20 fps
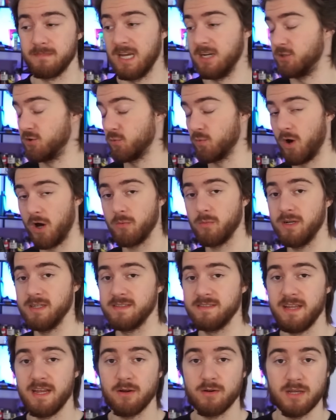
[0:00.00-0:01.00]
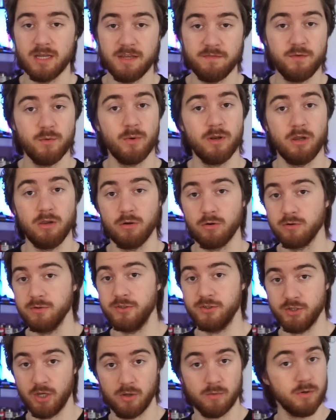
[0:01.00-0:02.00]
and Tiranwin is there if you want to learn
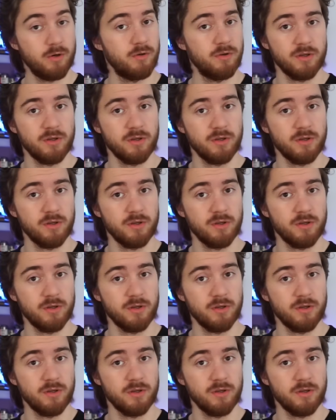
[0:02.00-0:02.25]
Zulrah or the